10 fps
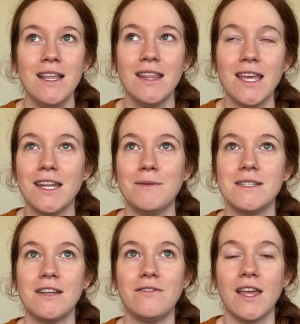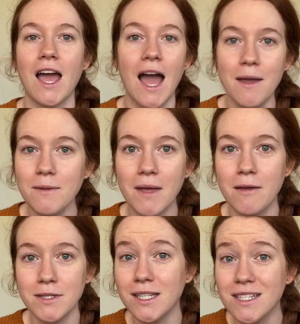thinking to myself, like, I'm
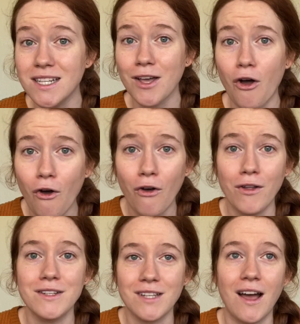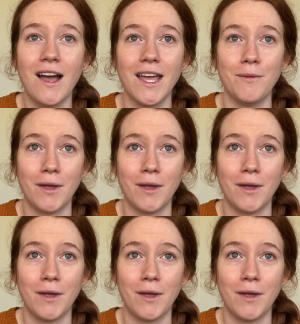emptying this thing all the time.